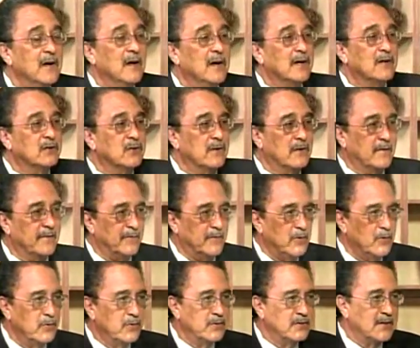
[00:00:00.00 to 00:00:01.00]
to the
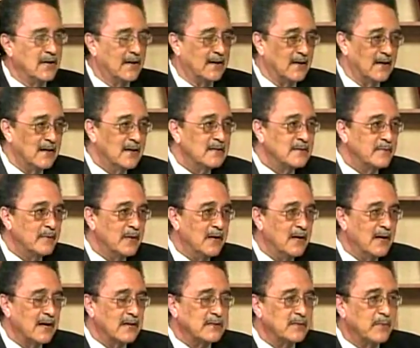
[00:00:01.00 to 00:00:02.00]
views that is being
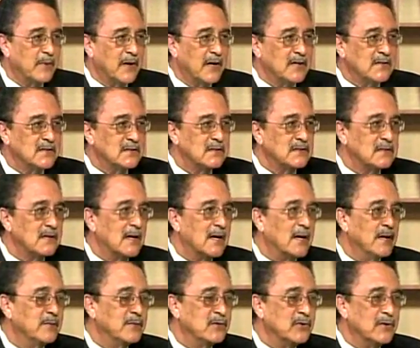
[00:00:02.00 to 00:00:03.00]
expressed,
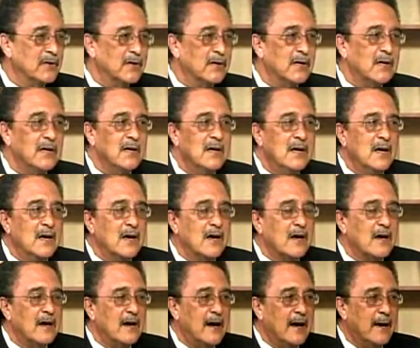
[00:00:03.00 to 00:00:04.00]
to the
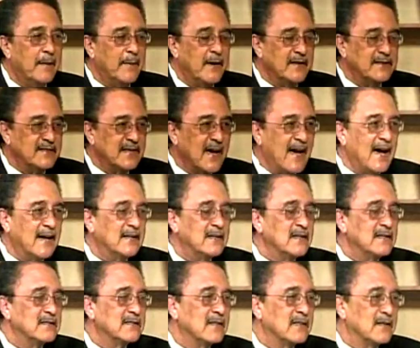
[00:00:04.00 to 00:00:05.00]

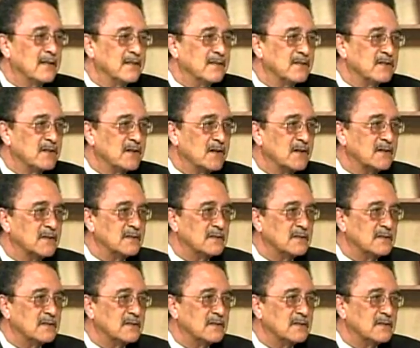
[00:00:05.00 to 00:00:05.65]
anxieties, the concerns.